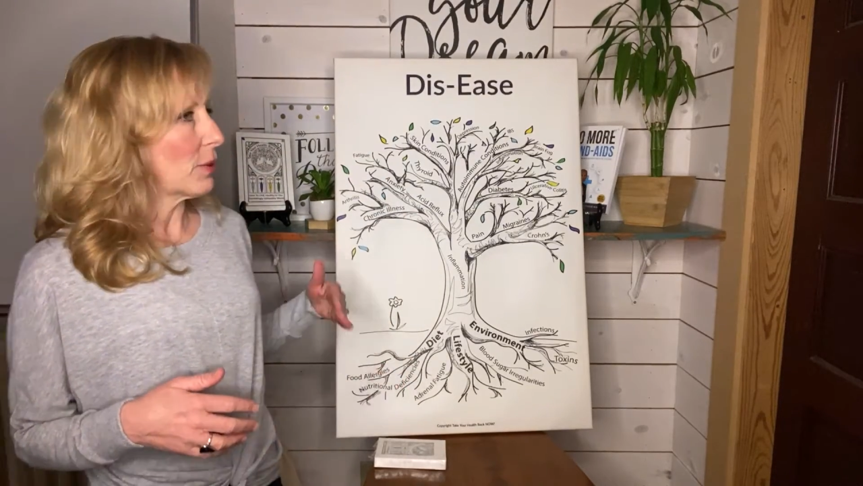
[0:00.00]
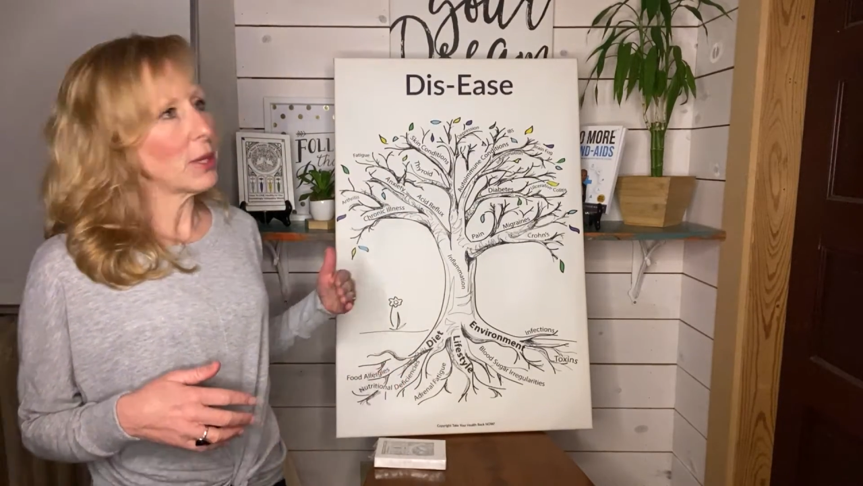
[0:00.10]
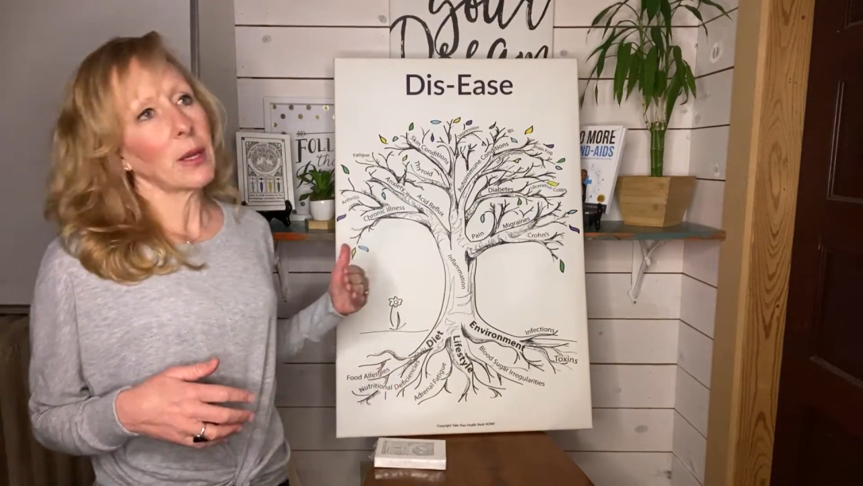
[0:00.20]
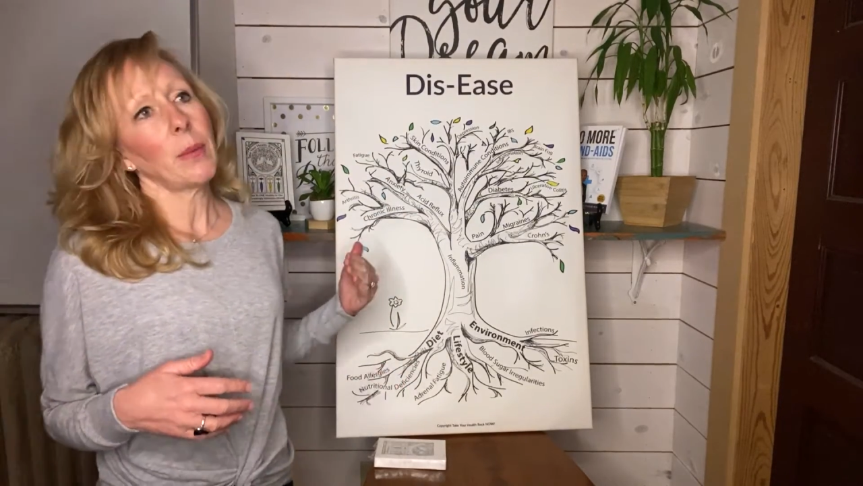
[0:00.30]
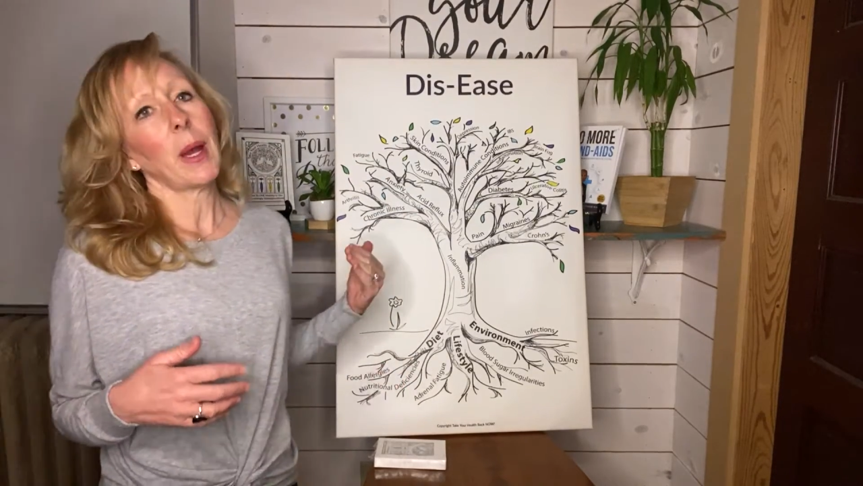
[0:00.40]

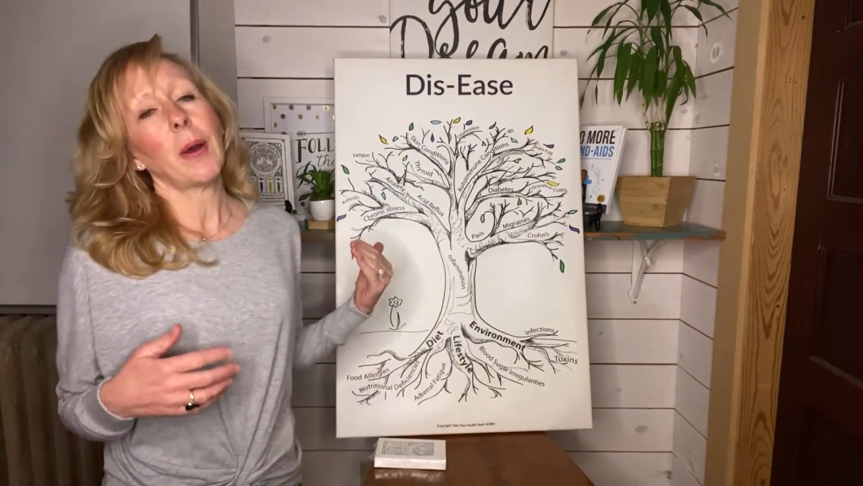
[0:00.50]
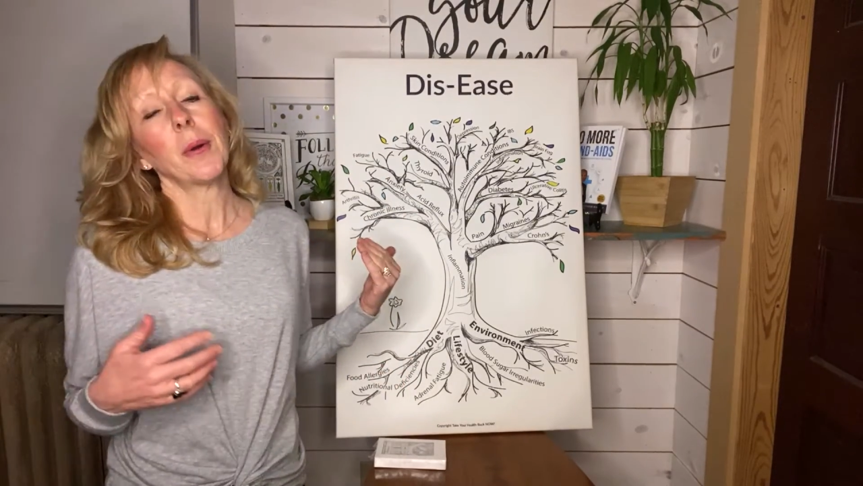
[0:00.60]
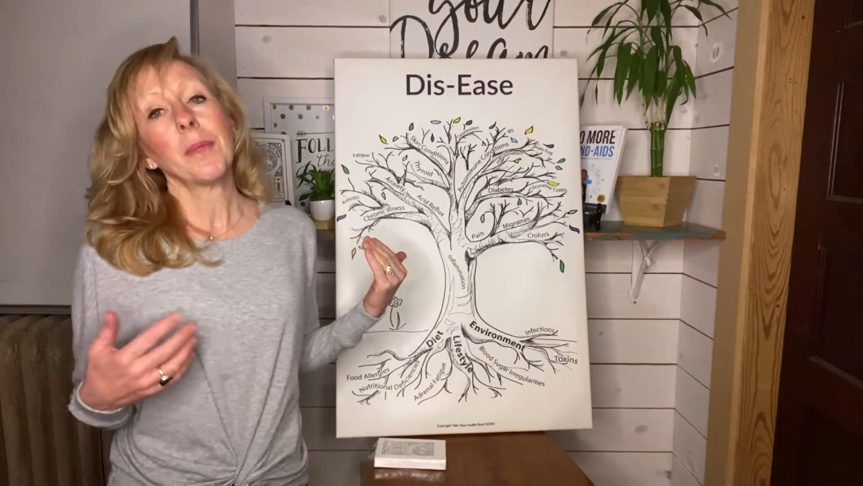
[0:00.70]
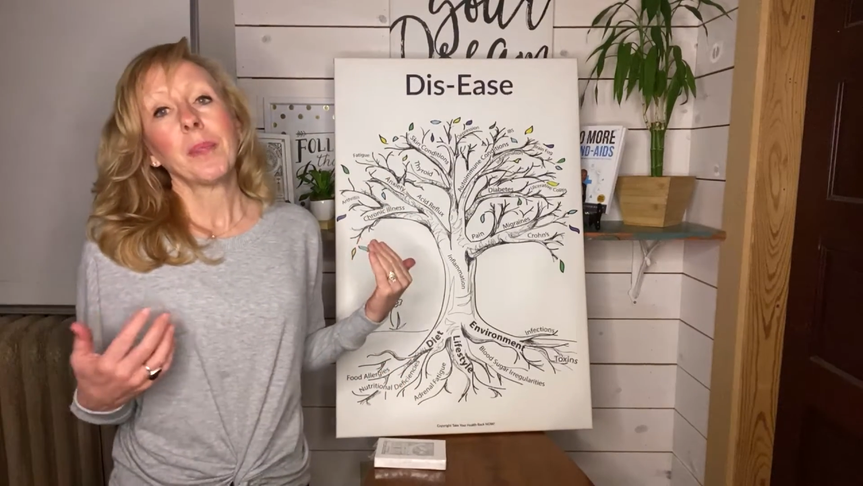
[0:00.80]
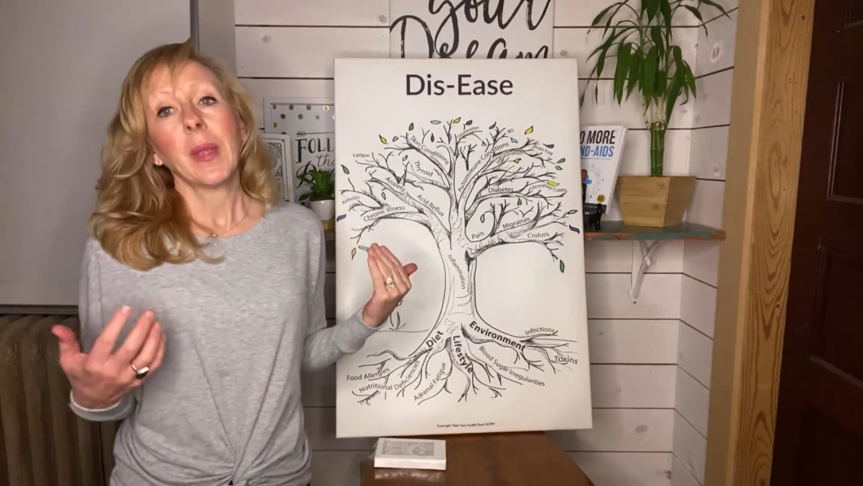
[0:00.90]
think
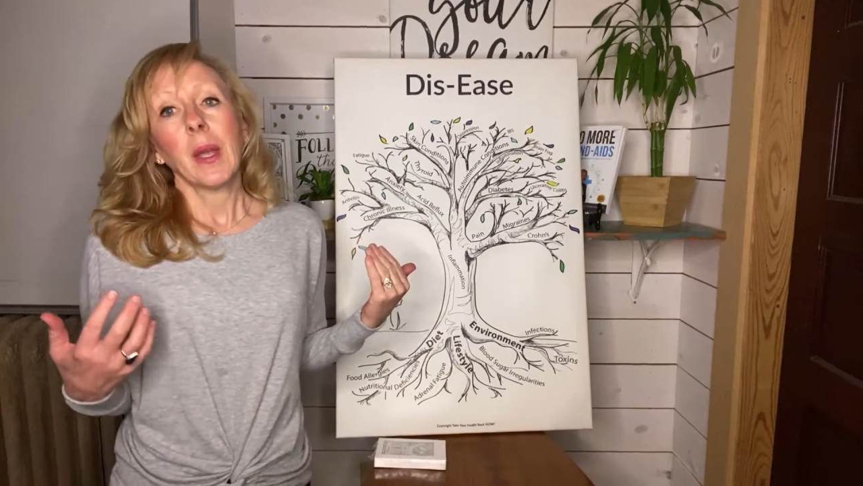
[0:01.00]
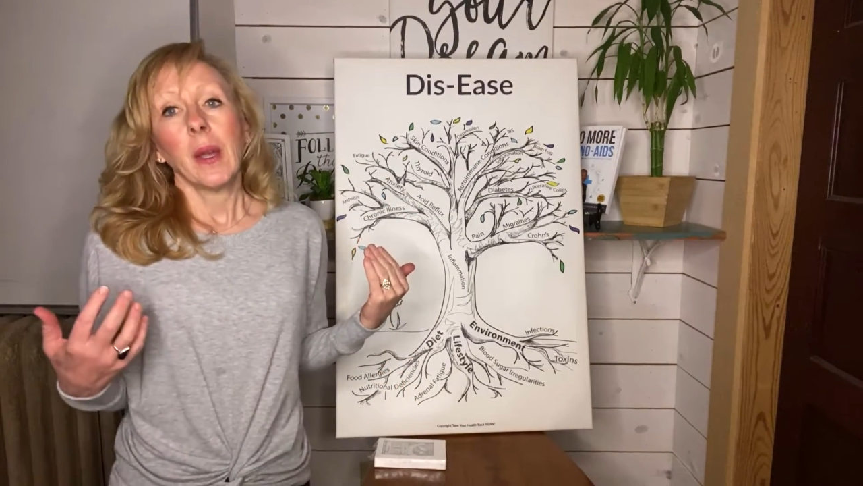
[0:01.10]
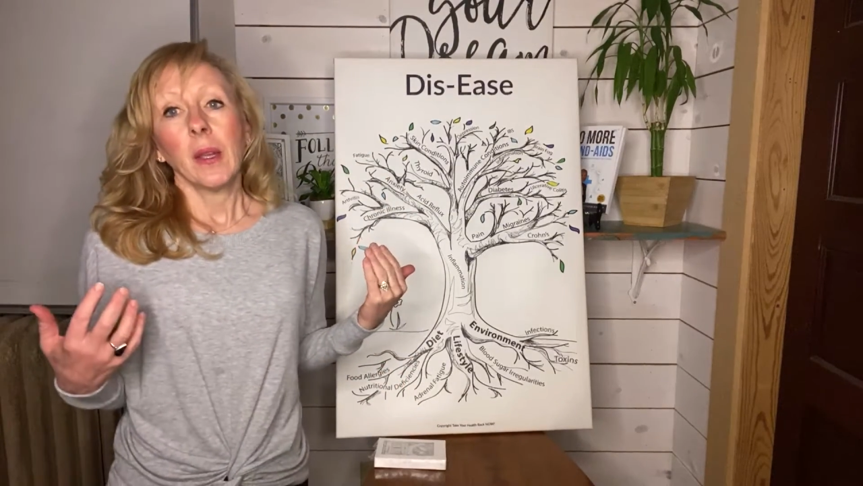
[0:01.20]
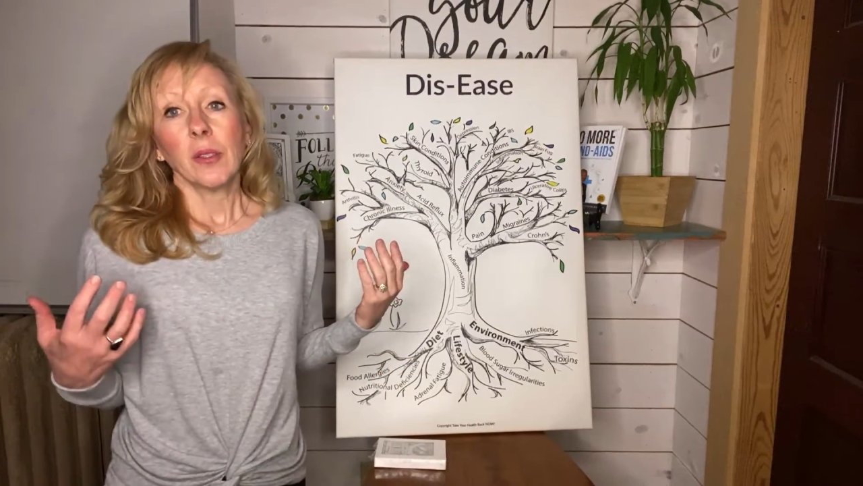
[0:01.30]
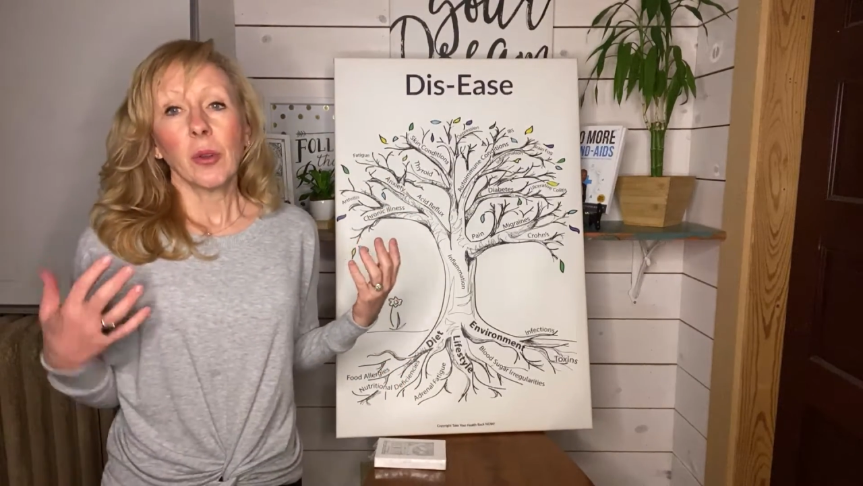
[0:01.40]
about,
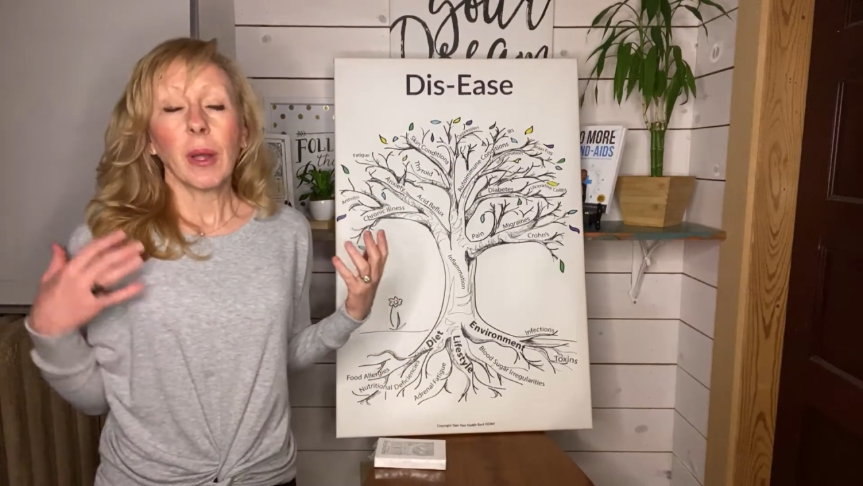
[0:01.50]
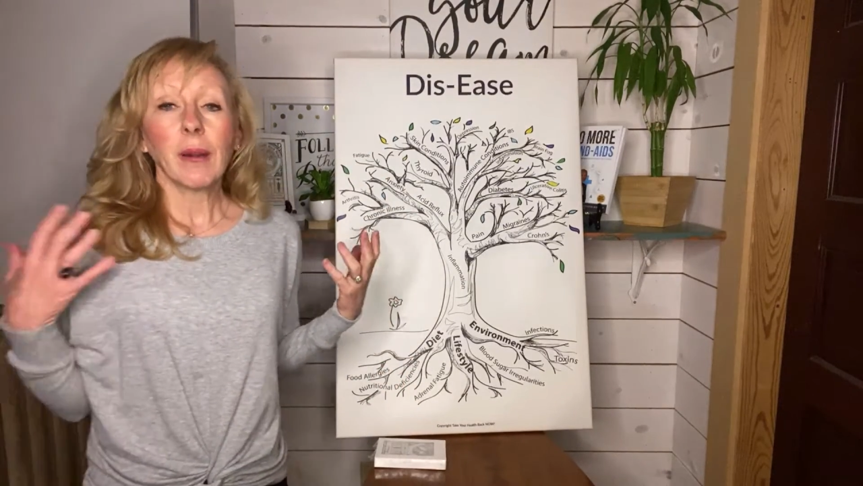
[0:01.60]
so